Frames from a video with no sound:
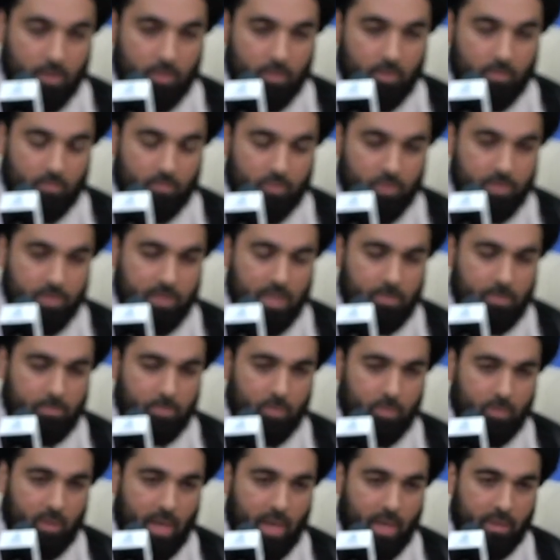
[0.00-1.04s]
For
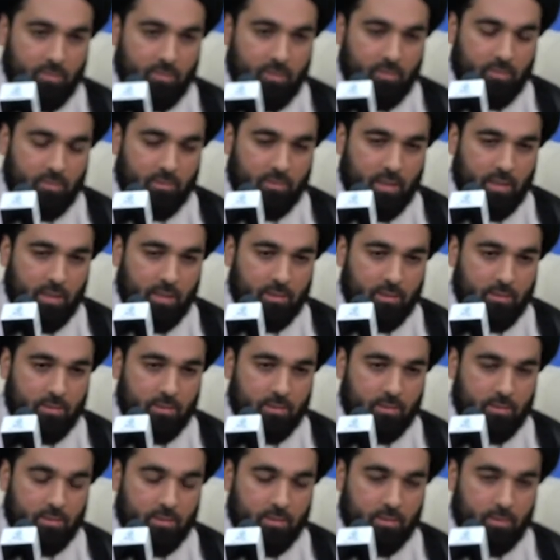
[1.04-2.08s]
example, the hadith
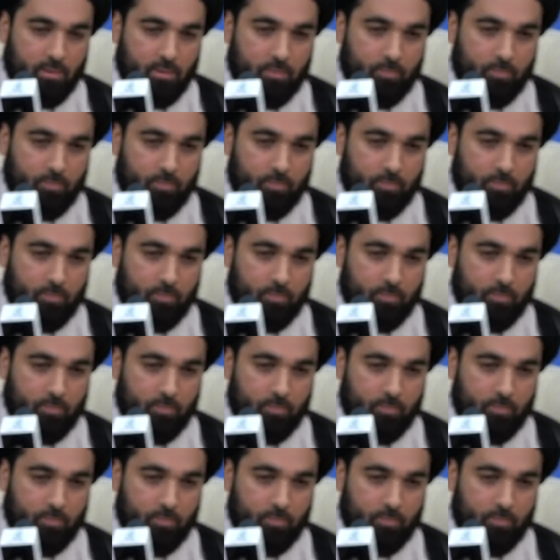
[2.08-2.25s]
says